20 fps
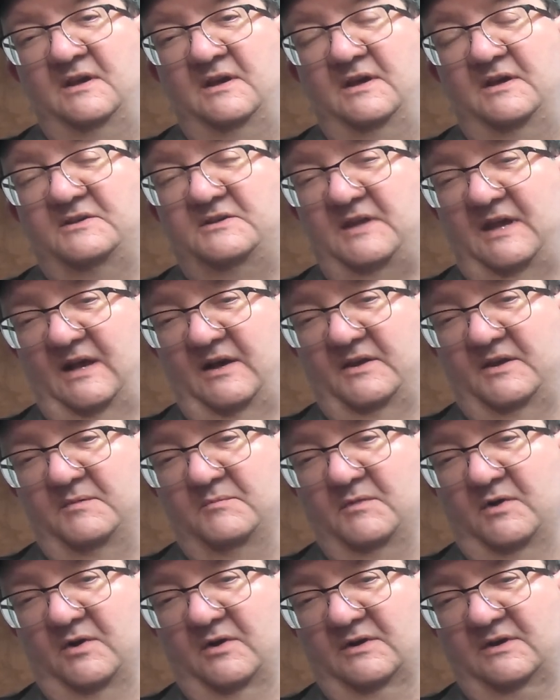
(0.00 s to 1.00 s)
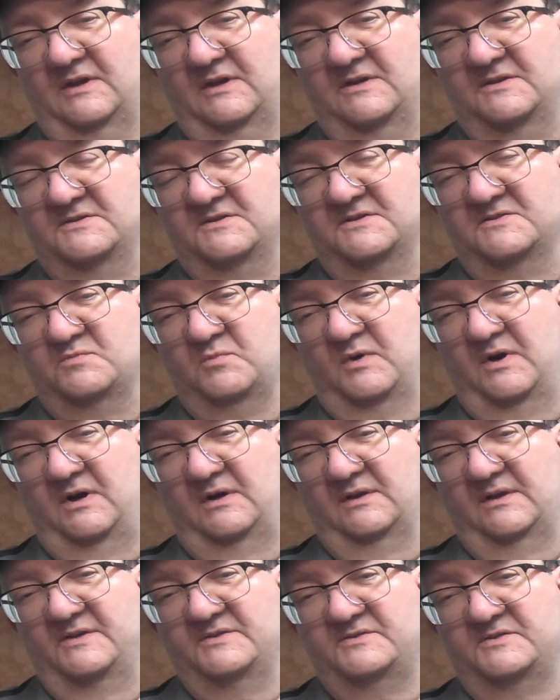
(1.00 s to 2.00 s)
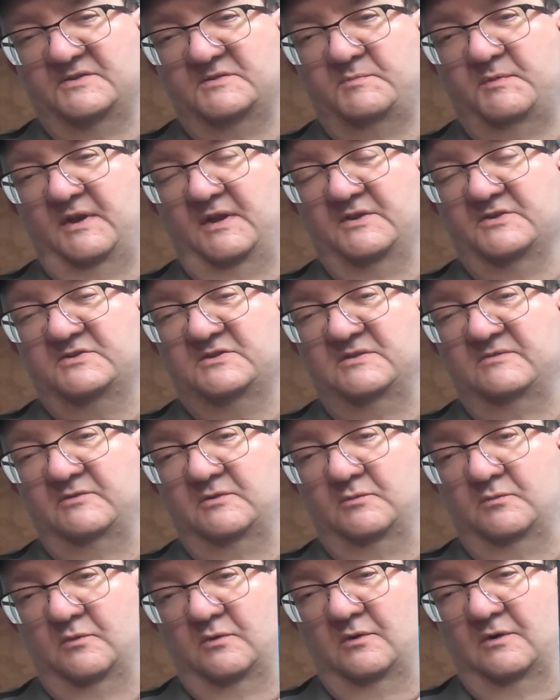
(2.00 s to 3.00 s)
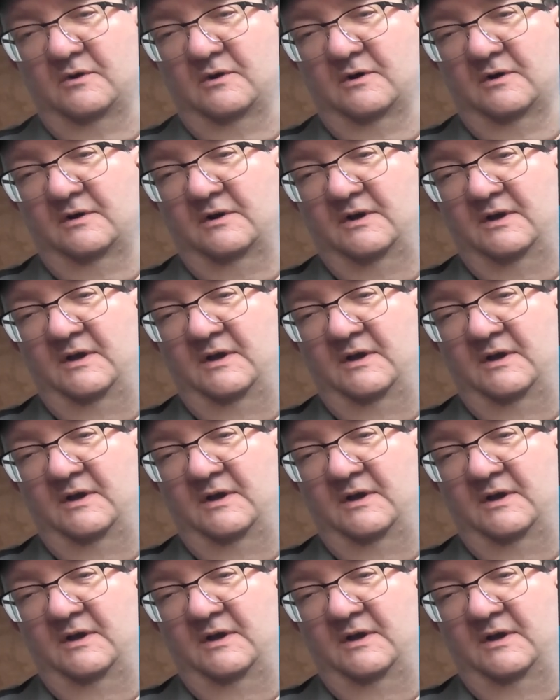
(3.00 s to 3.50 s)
Italian markings as well as the Spanish Civil War.